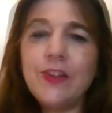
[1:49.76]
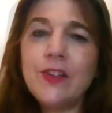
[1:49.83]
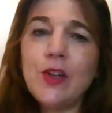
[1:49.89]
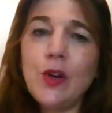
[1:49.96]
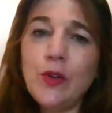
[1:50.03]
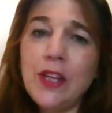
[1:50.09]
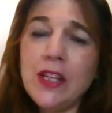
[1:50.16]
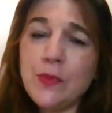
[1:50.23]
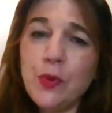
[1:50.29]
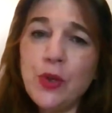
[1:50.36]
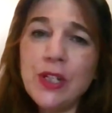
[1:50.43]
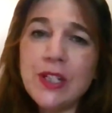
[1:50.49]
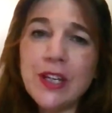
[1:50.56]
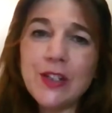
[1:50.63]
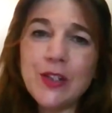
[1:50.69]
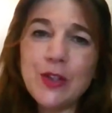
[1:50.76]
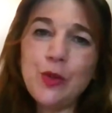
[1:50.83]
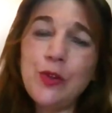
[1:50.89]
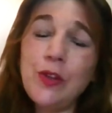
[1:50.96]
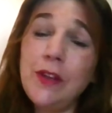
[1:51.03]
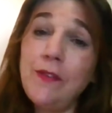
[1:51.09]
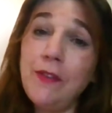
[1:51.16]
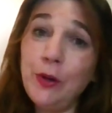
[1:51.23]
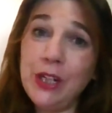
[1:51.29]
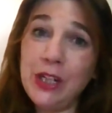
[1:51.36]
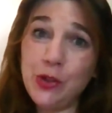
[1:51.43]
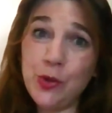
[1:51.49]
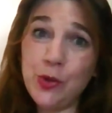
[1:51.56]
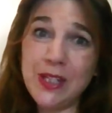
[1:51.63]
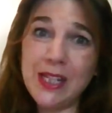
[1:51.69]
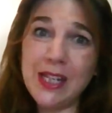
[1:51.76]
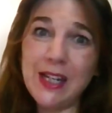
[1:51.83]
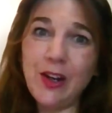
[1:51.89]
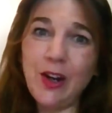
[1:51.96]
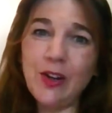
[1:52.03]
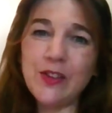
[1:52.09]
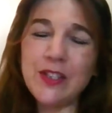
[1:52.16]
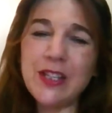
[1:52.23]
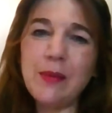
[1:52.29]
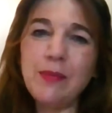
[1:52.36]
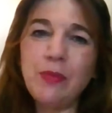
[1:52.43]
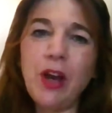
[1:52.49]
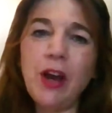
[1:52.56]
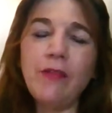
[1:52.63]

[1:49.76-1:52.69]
So this brings us to the very interesting concept